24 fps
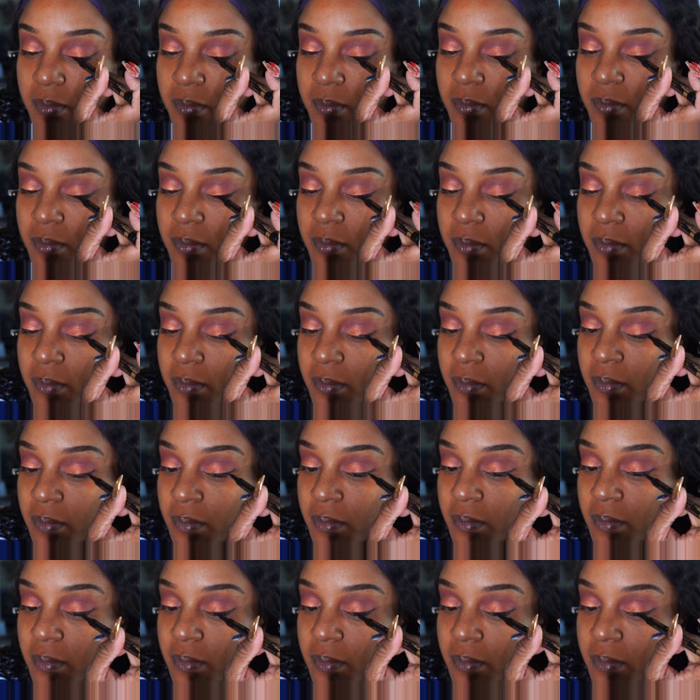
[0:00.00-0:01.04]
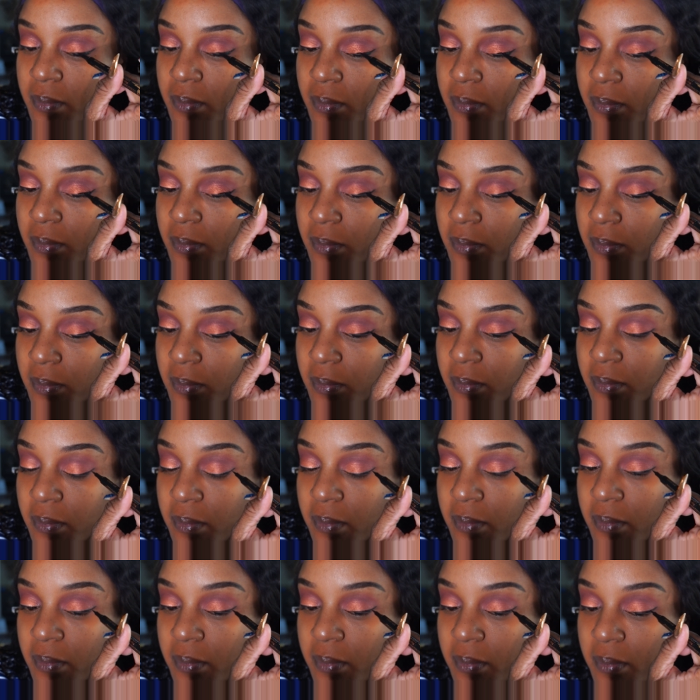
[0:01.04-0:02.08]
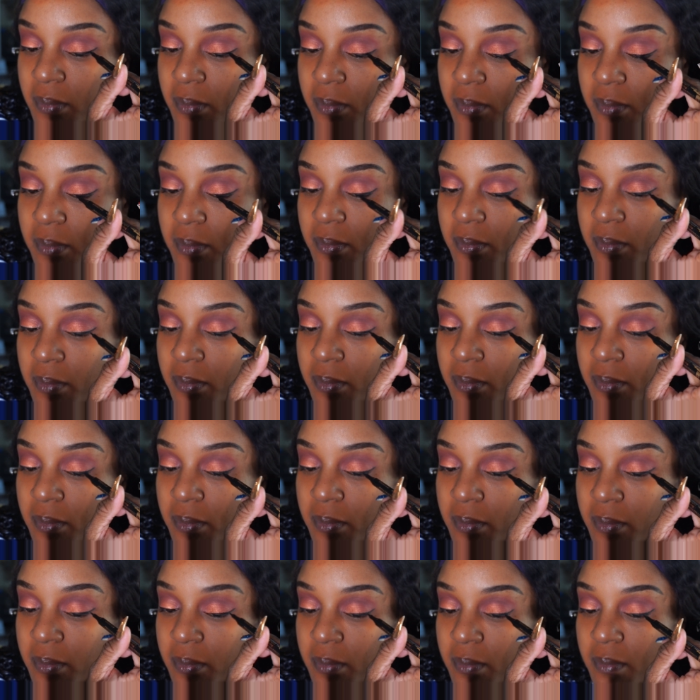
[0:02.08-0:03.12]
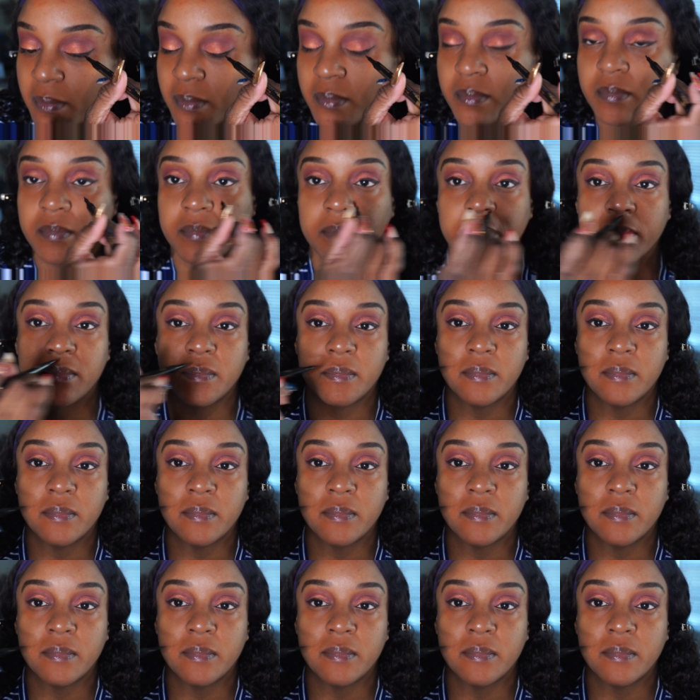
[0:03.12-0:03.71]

(no one is talking)